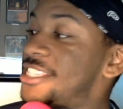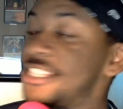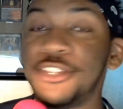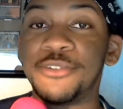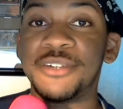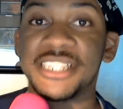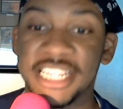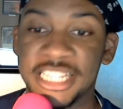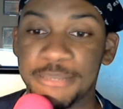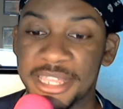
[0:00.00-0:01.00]
It's the newest
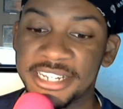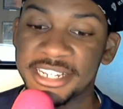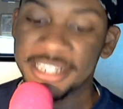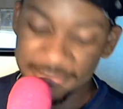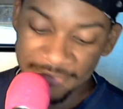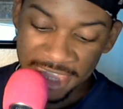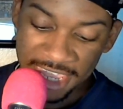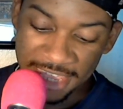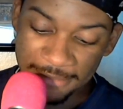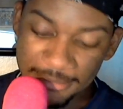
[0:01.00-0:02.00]
expansion
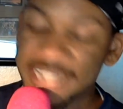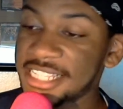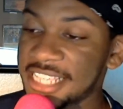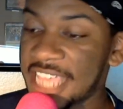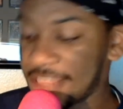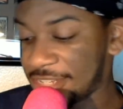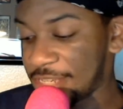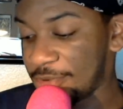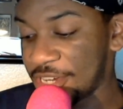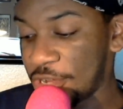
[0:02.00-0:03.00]
in Magic the Gathering,
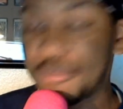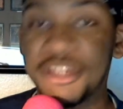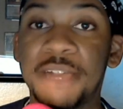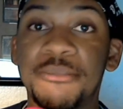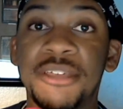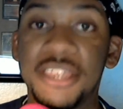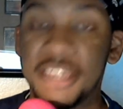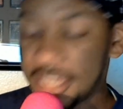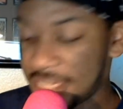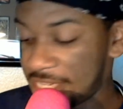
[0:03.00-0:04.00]
so we're going to open up.
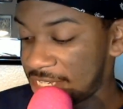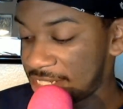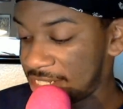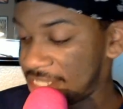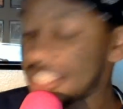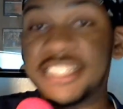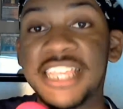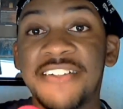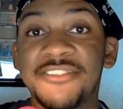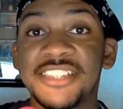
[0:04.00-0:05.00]
This
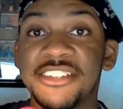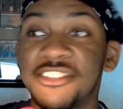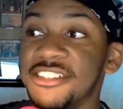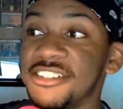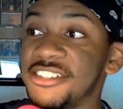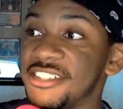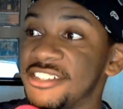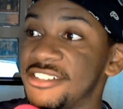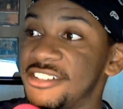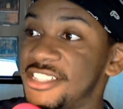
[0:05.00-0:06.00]
is Avacyn
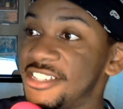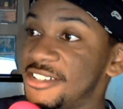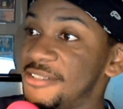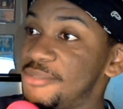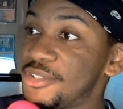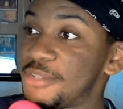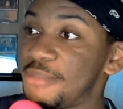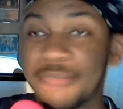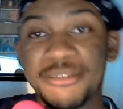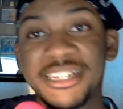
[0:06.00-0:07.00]
on the booster
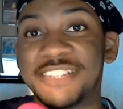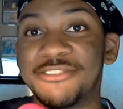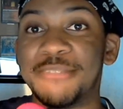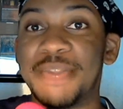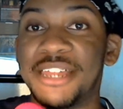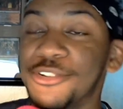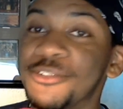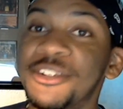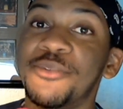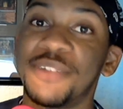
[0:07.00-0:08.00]
pack, but it doesn't really matter
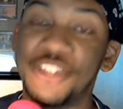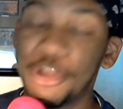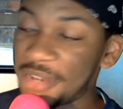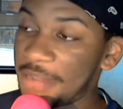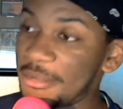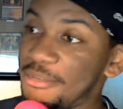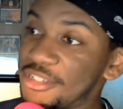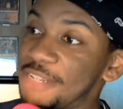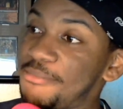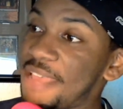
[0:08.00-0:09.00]
who. We're going to open up a
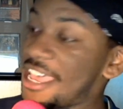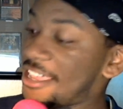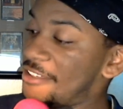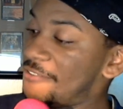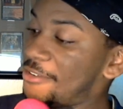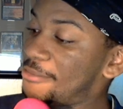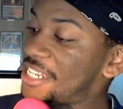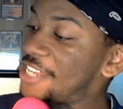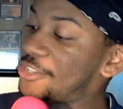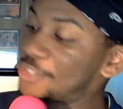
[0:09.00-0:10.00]
booster pack from
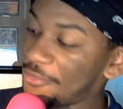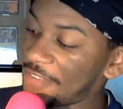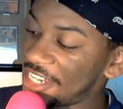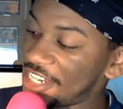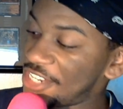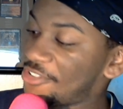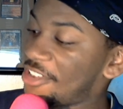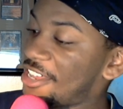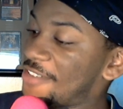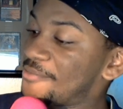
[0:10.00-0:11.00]
Shadows over
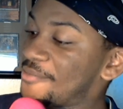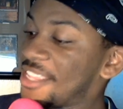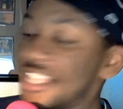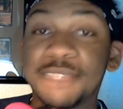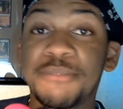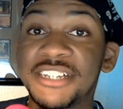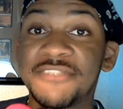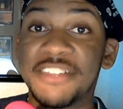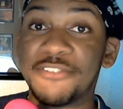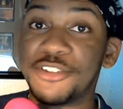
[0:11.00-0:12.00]
Innistrad. It's a bunch
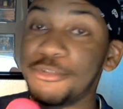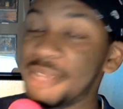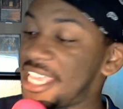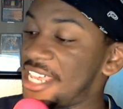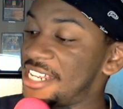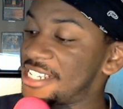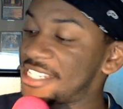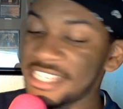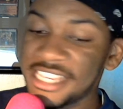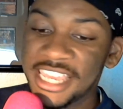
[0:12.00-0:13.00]
of different new
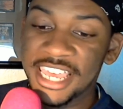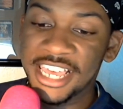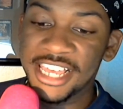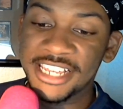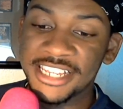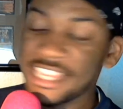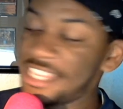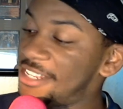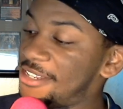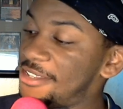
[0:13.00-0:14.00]
mechanics,
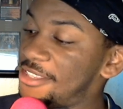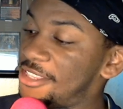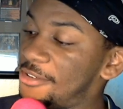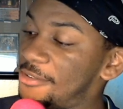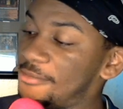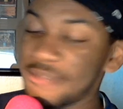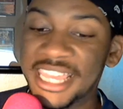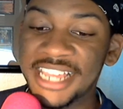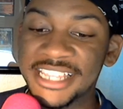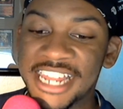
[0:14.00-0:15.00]
and the
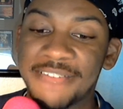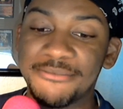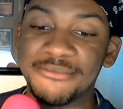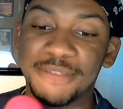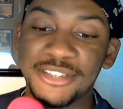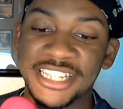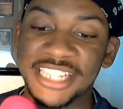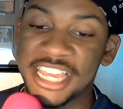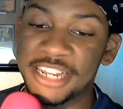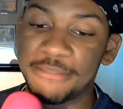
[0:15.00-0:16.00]
mechanic that I'm most
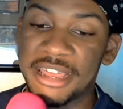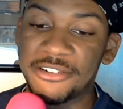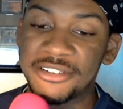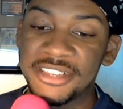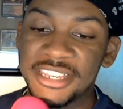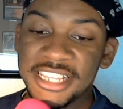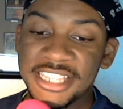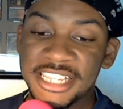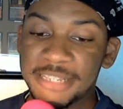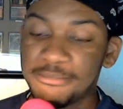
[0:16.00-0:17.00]
excited about
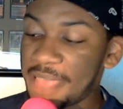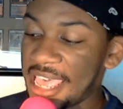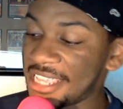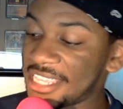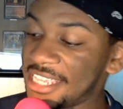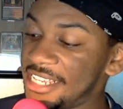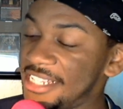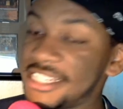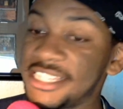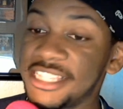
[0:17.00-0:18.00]
in this pack
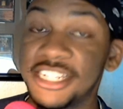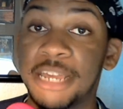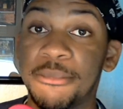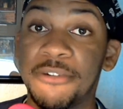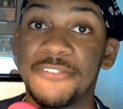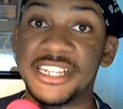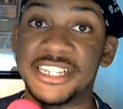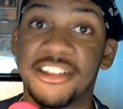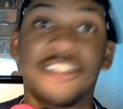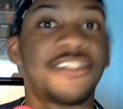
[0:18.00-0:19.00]
is the double
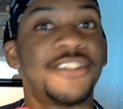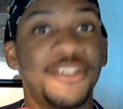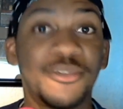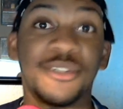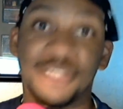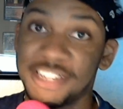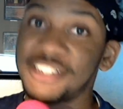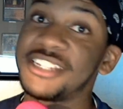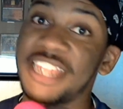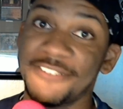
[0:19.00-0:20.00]
face card. Well,
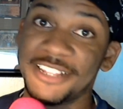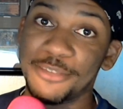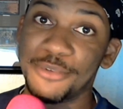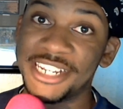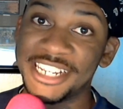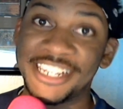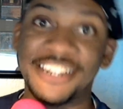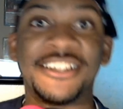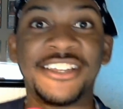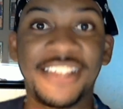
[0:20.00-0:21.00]
there's definitely one in
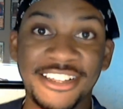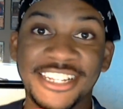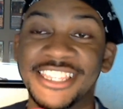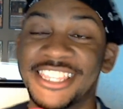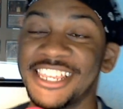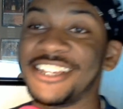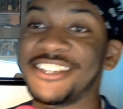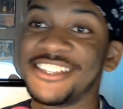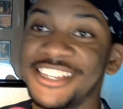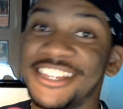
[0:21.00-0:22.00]
here. I'll get
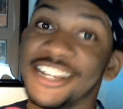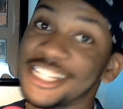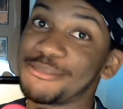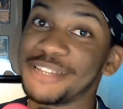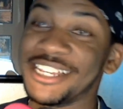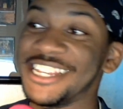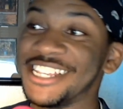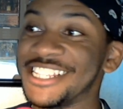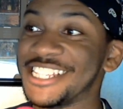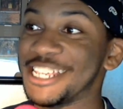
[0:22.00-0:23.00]
there, and I'll explain it
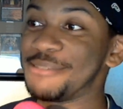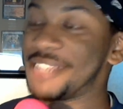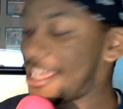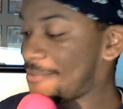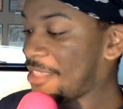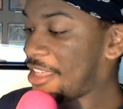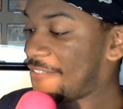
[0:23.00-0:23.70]
at the same time.